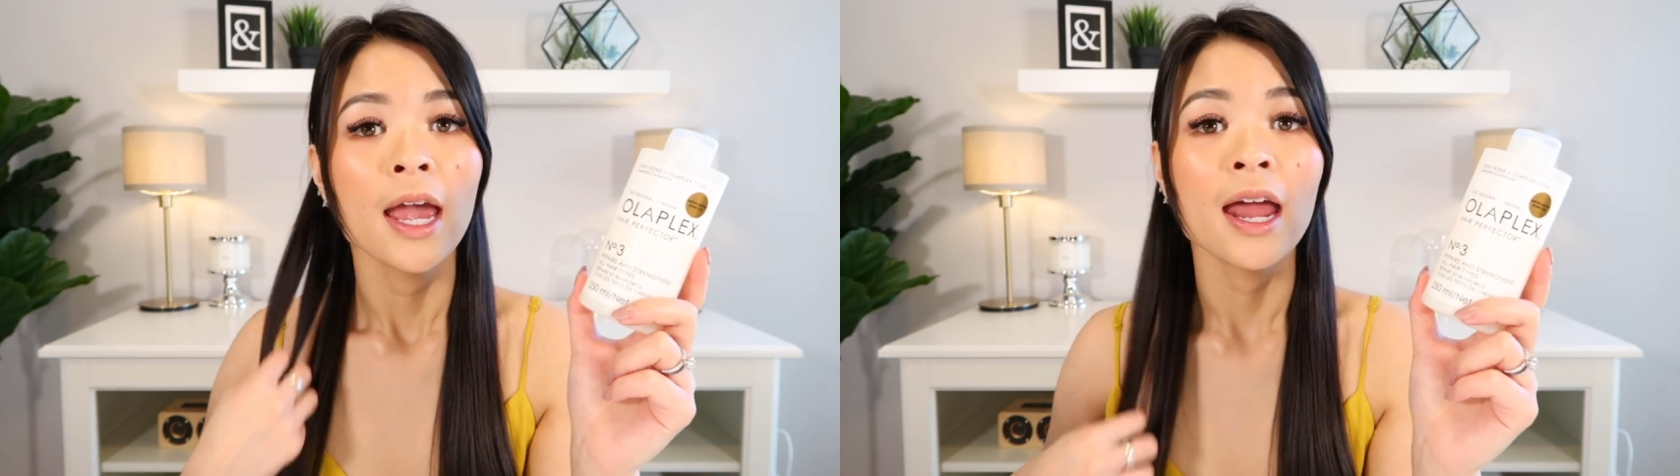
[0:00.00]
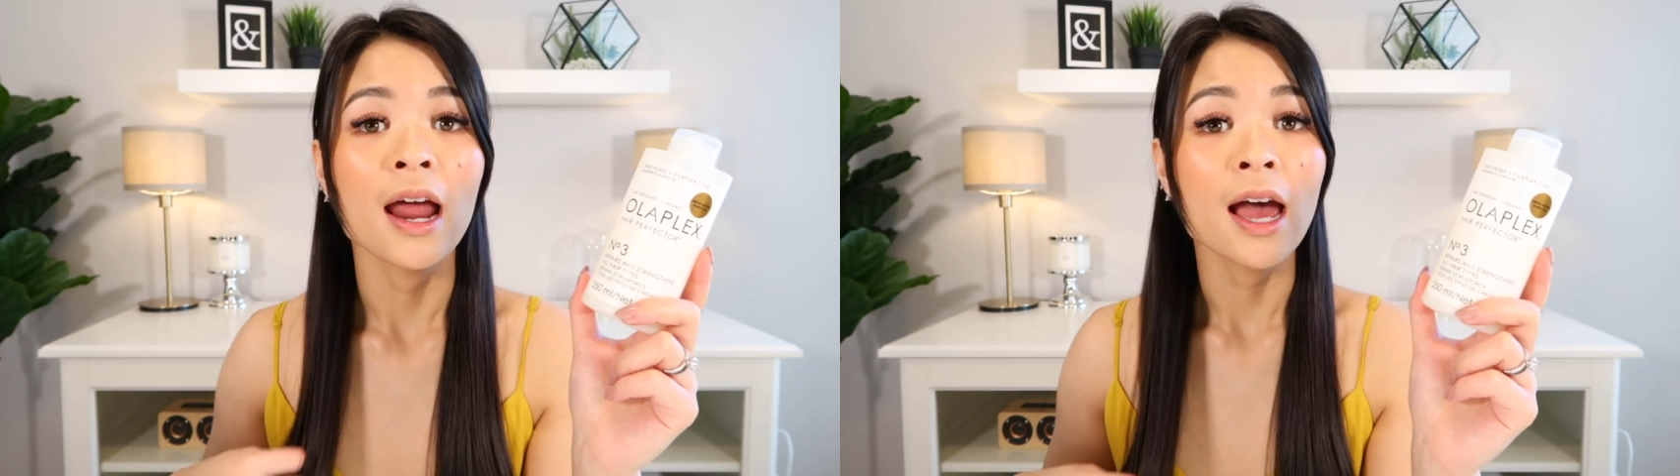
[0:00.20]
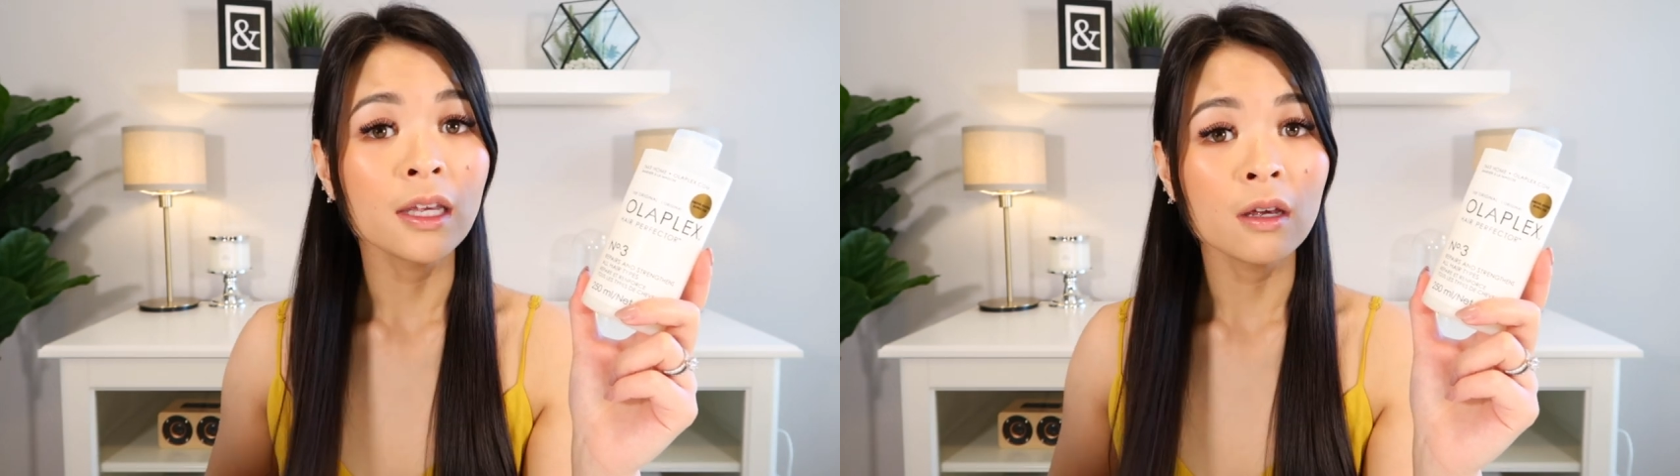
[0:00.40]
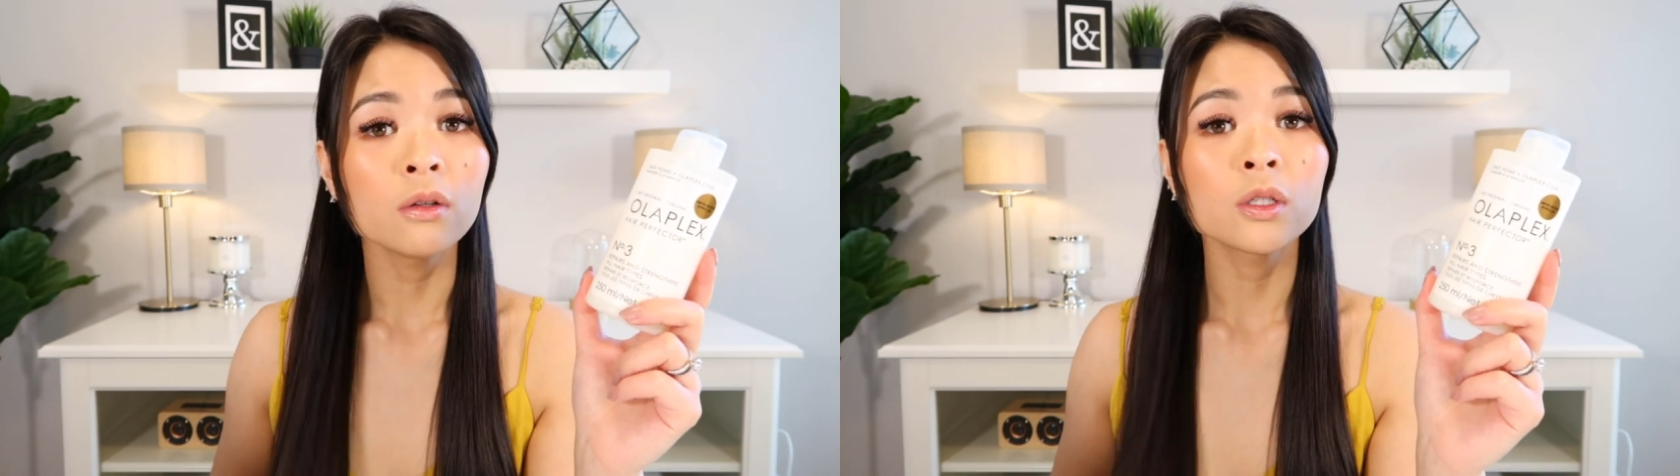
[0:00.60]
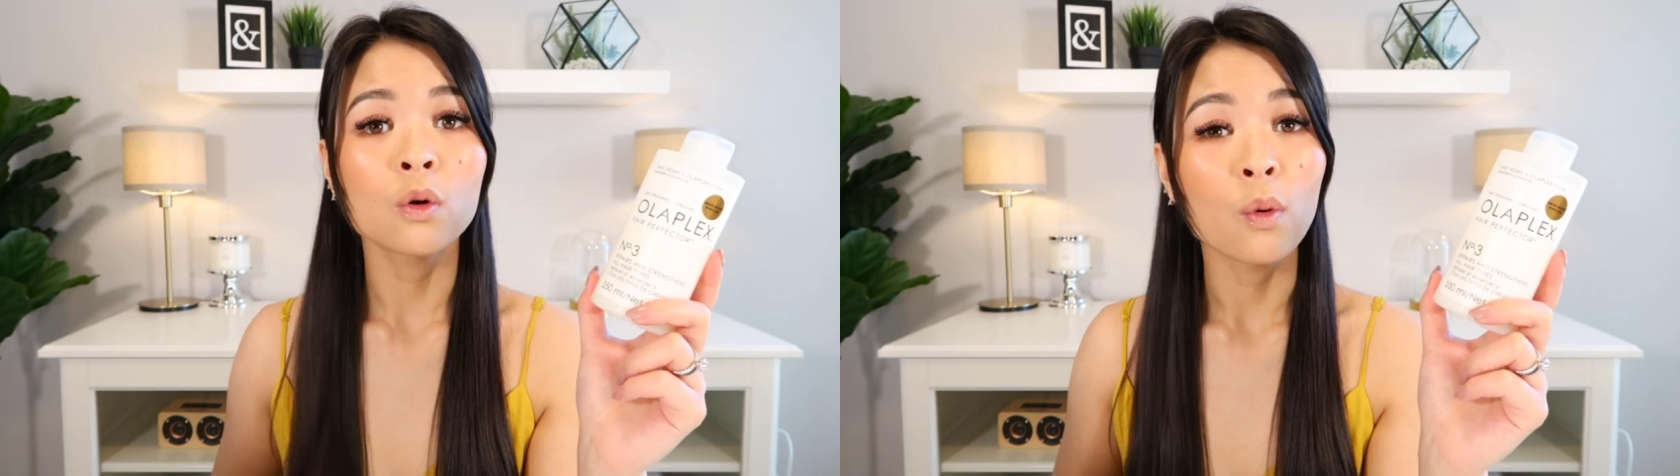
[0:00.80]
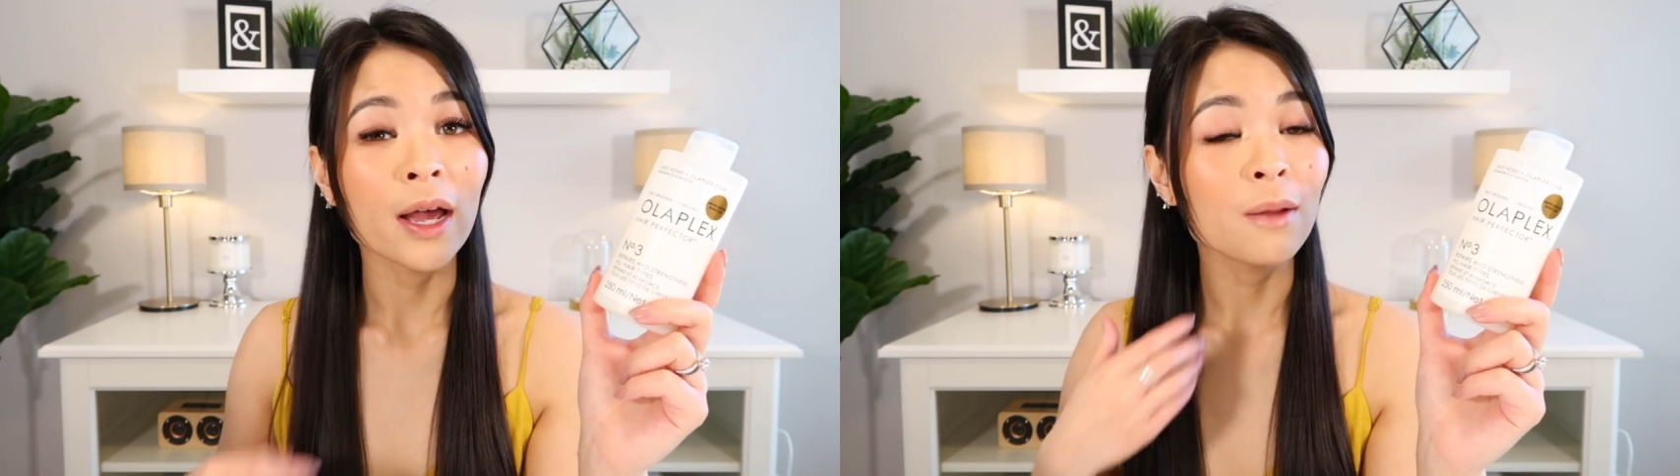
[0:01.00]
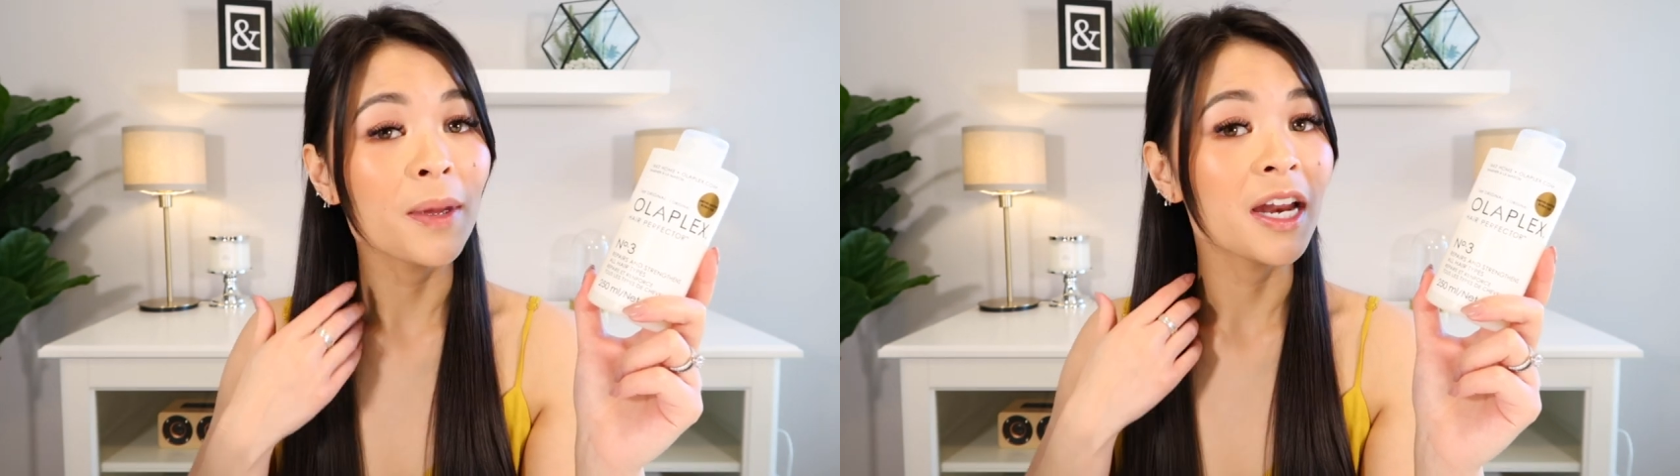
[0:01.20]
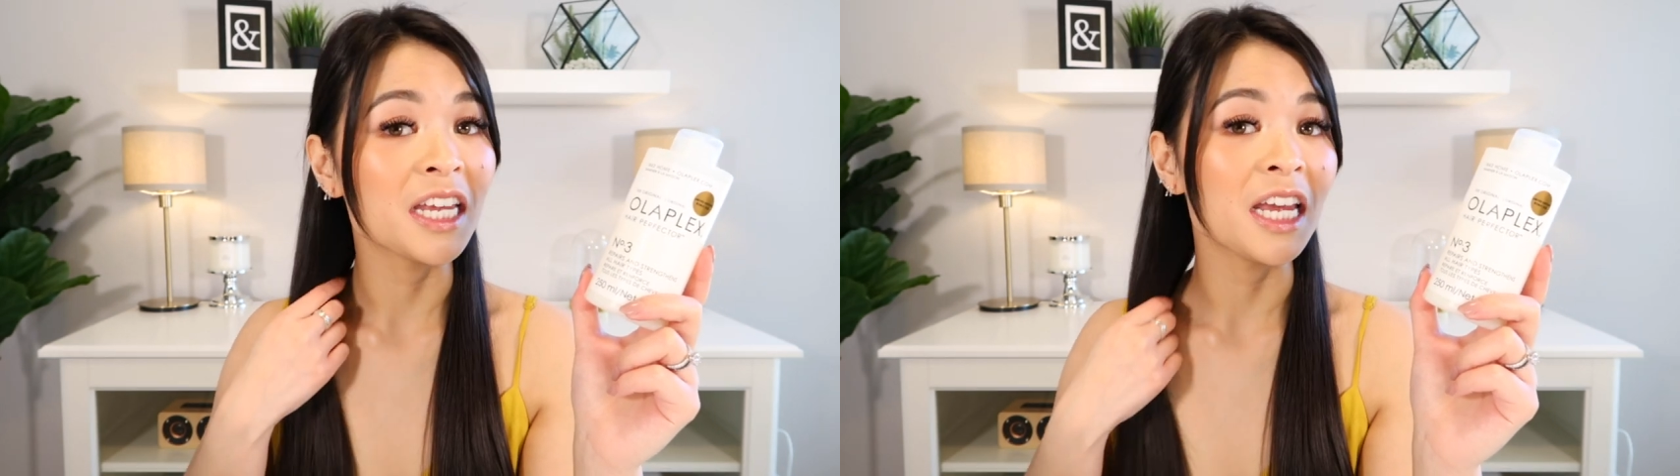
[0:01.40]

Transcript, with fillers: And I use quite a bit of